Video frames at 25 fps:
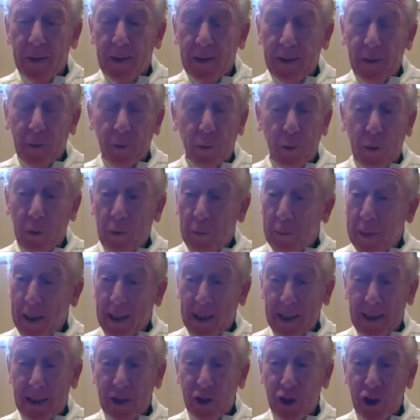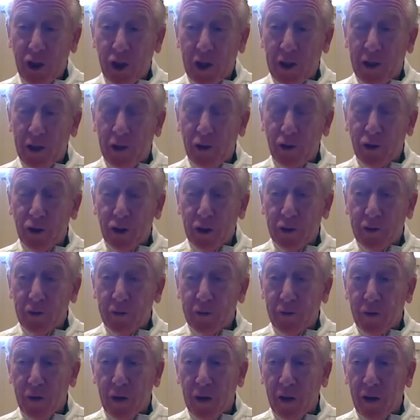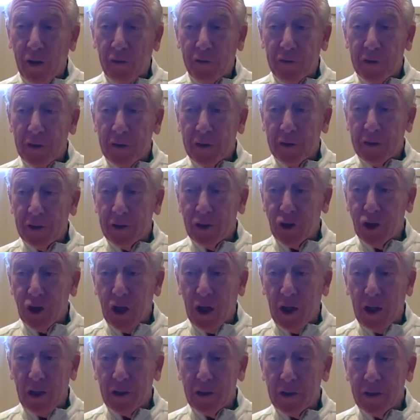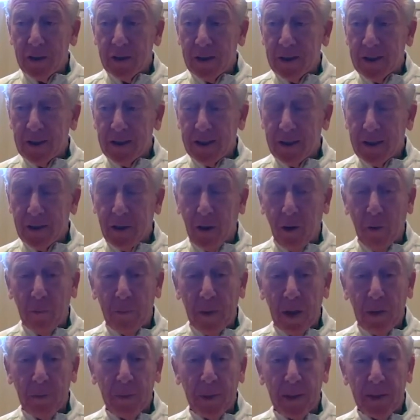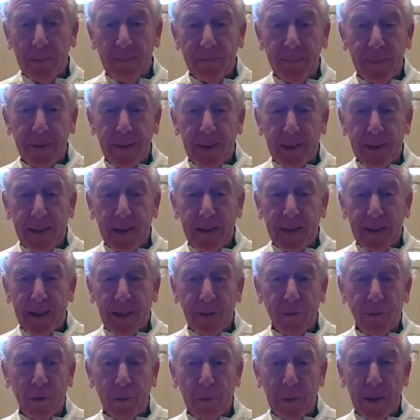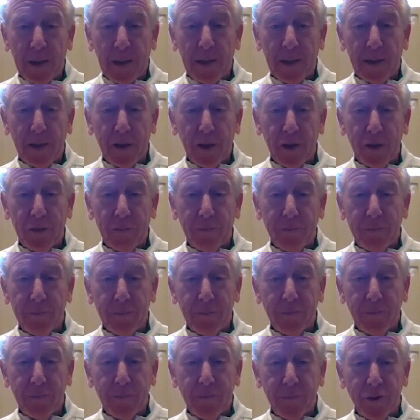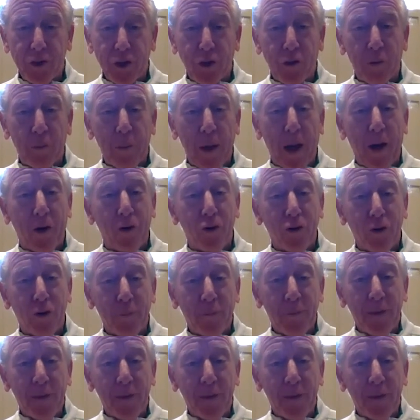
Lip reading: we were making a change in the front office, and John just thought maybe Dick would be a good general manager.